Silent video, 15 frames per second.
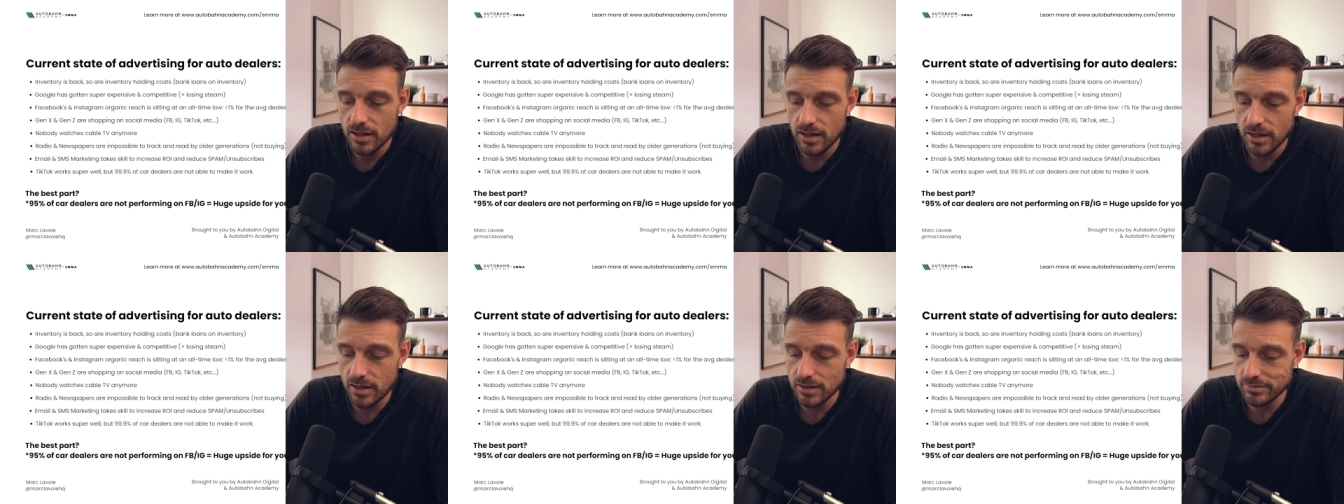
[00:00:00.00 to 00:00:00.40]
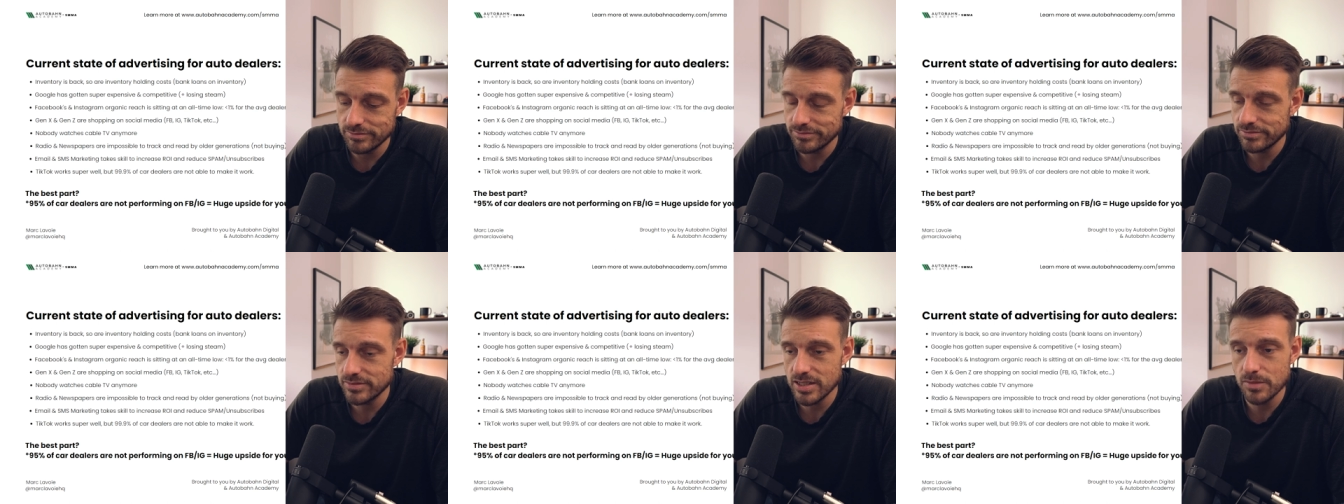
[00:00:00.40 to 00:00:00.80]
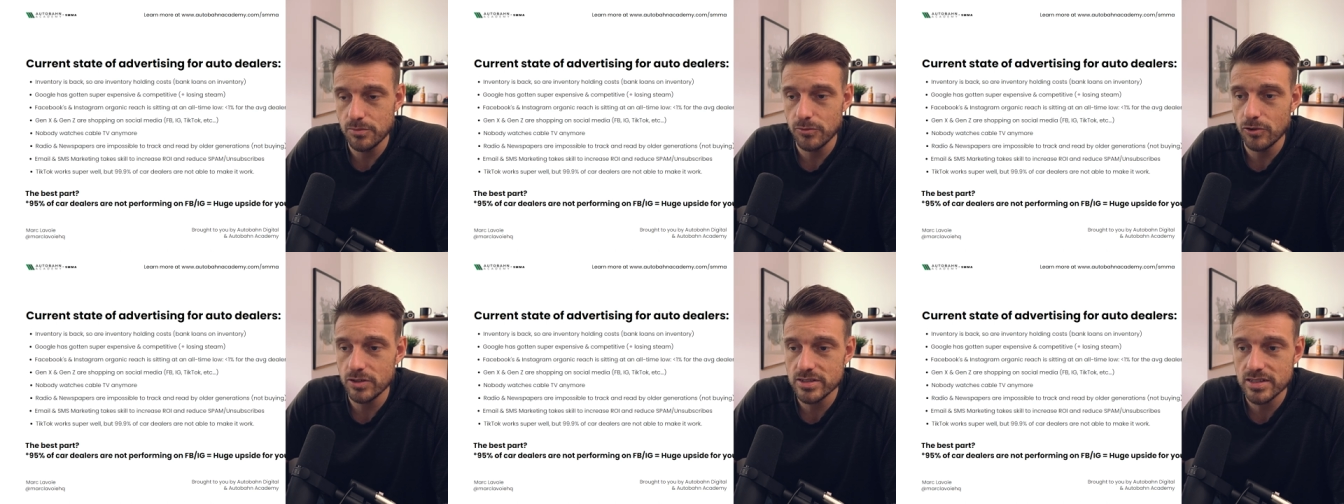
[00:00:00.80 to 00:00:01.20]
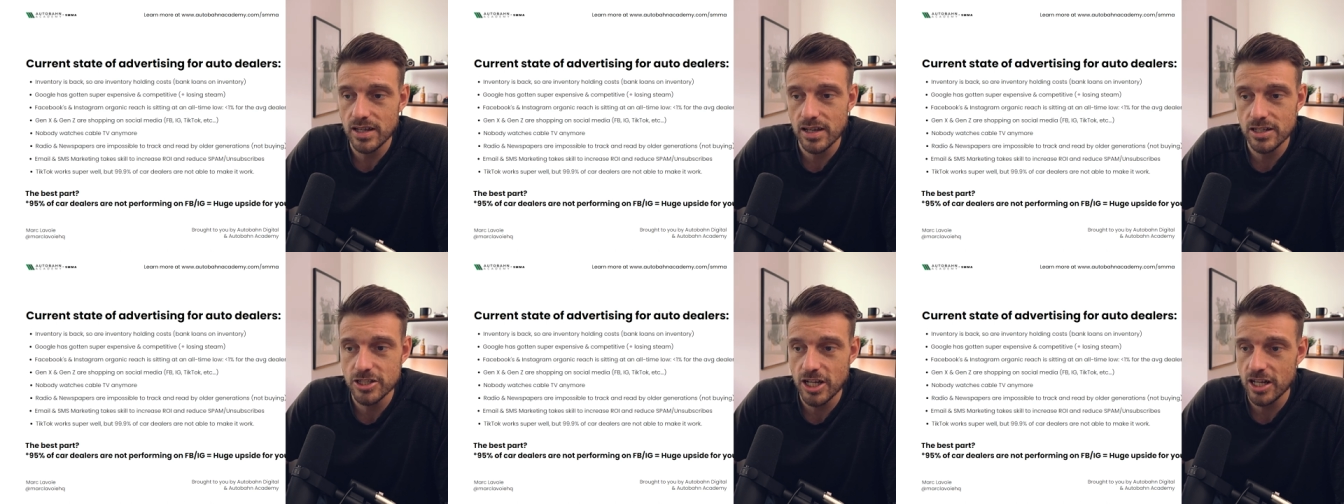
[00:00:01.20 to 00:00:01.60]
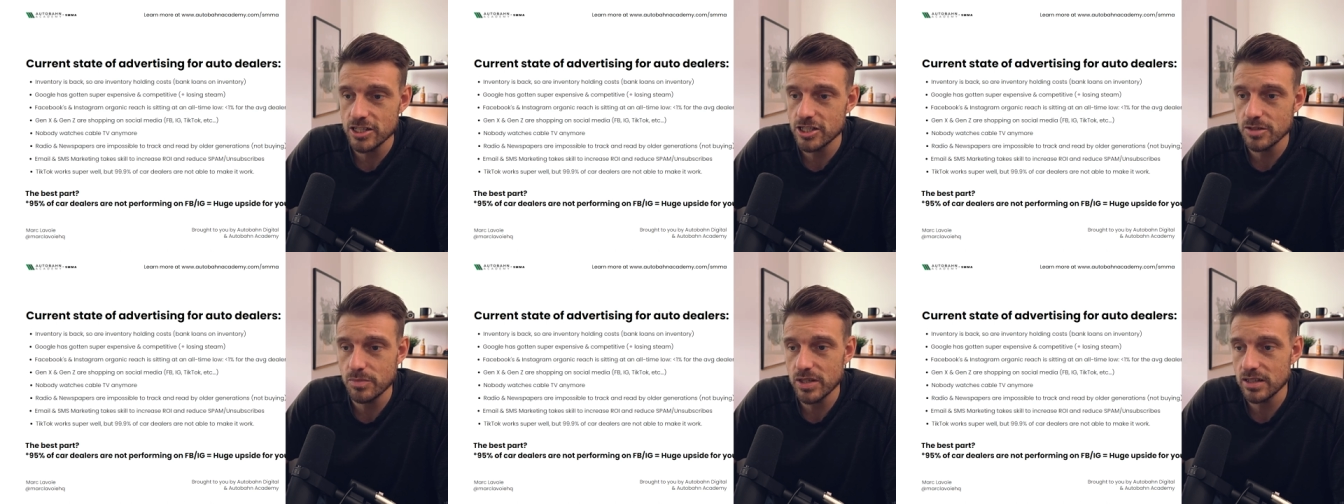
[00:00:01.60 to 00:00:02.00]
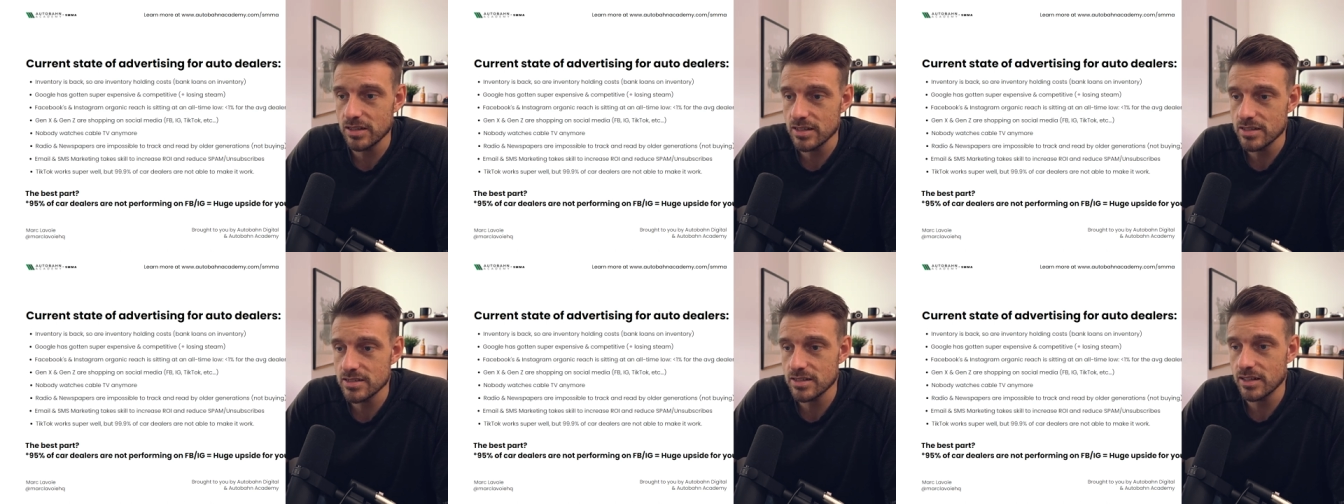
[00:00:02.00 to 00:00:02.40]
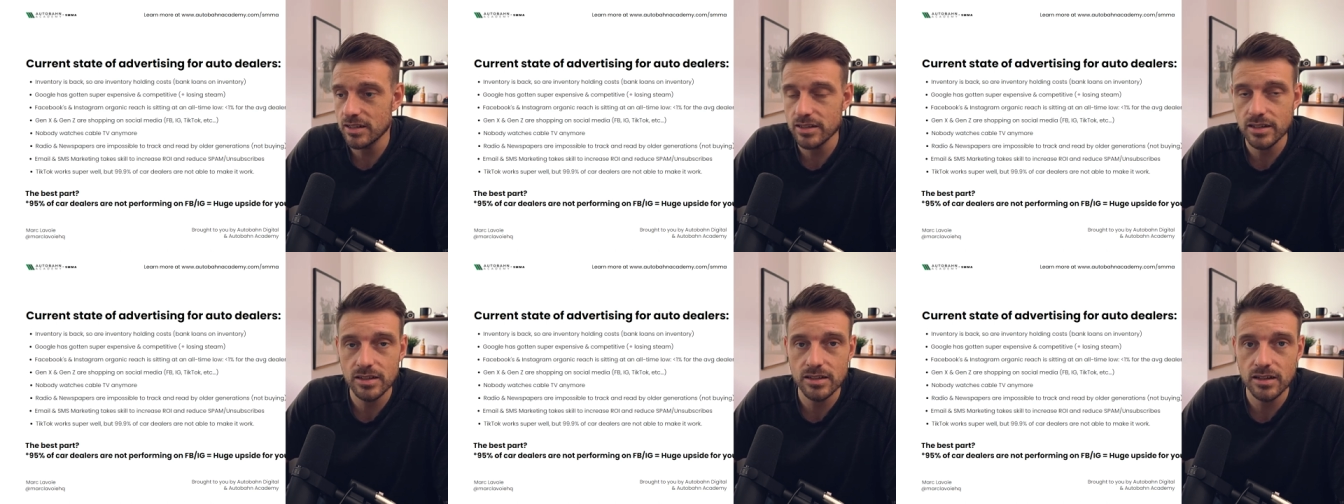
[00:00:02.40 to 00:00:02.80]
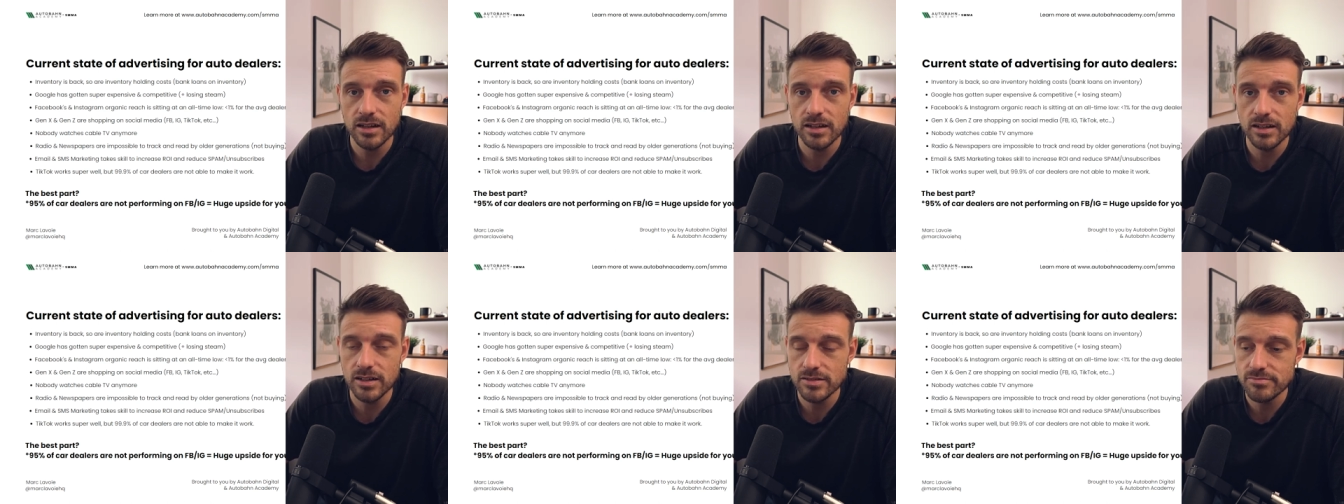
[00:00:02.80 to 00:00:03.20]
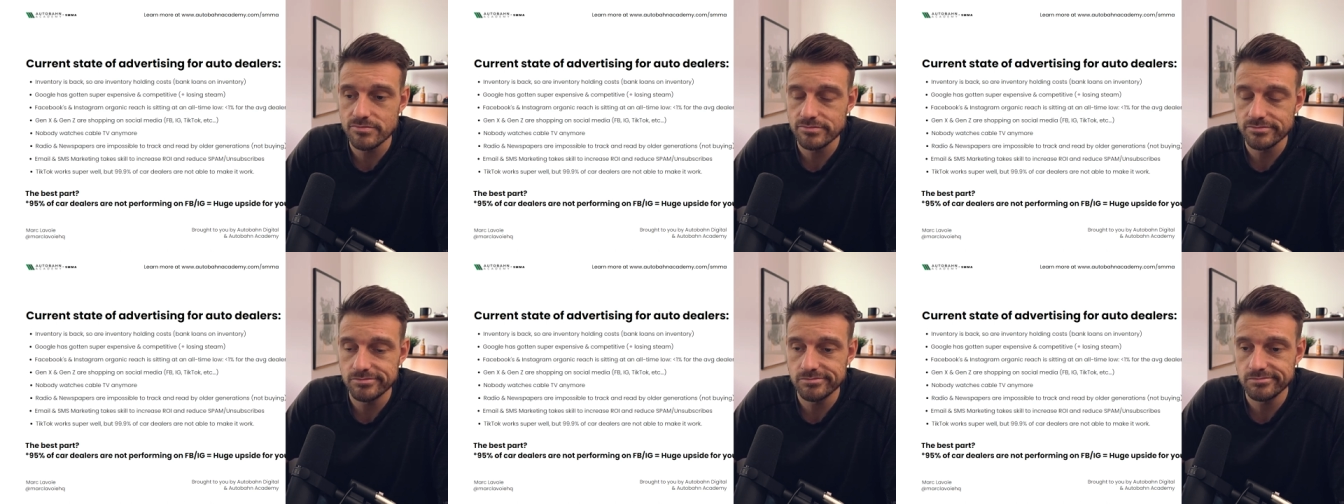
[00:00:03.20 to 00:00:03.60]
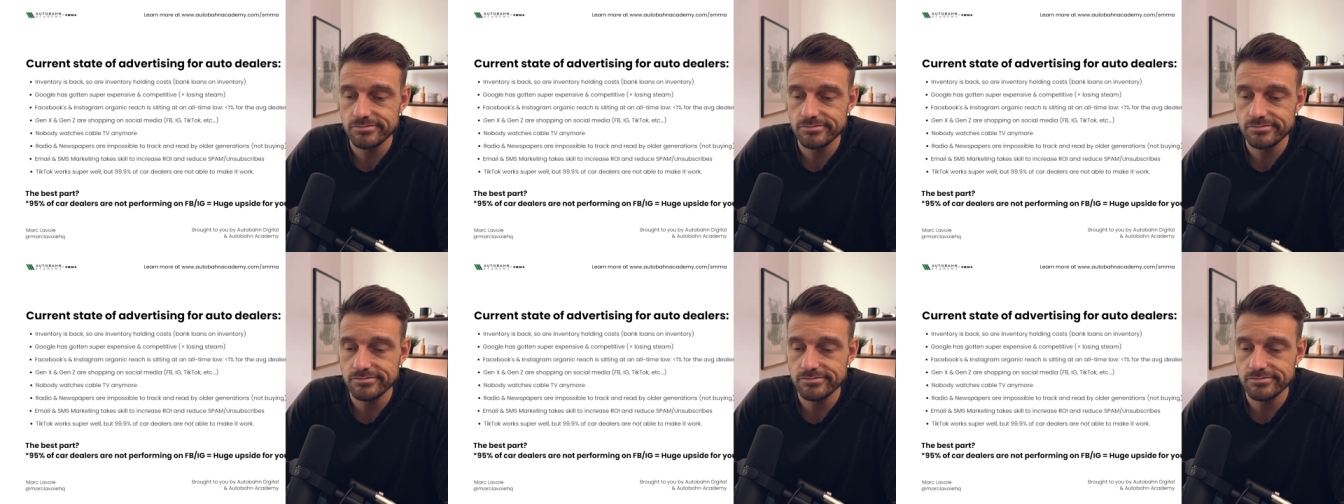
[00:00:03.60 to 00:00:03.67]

Uh, some will say ChatGPT is stealing um,